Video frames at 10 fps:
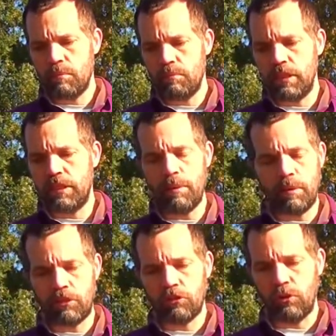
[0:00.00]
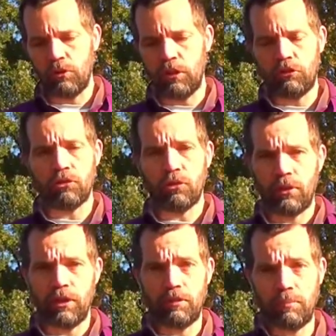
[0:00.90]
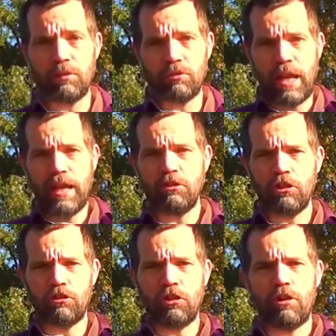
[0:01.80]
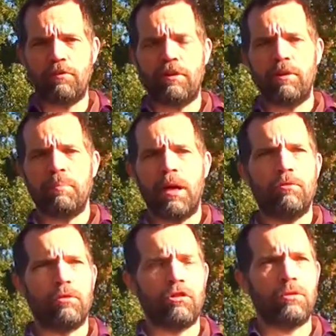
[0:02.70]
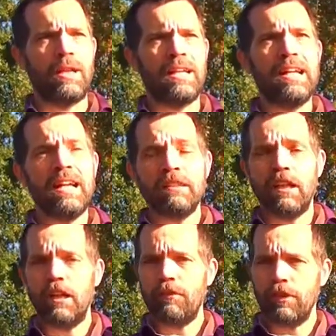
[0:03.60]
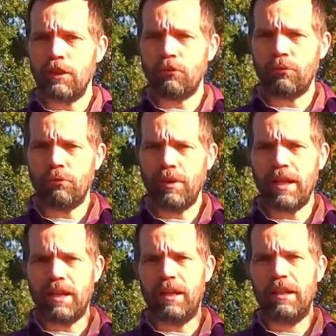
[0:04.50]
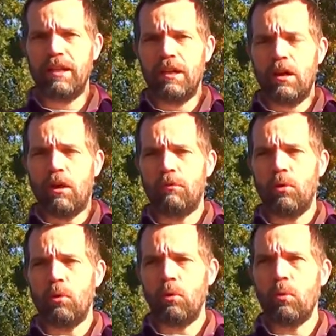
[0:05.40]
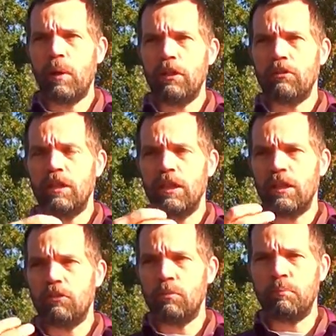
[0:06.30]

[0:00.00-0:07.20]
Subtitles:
be damaged or destroyed, because the ancestors are very powerful. So they live in this fear of always needing to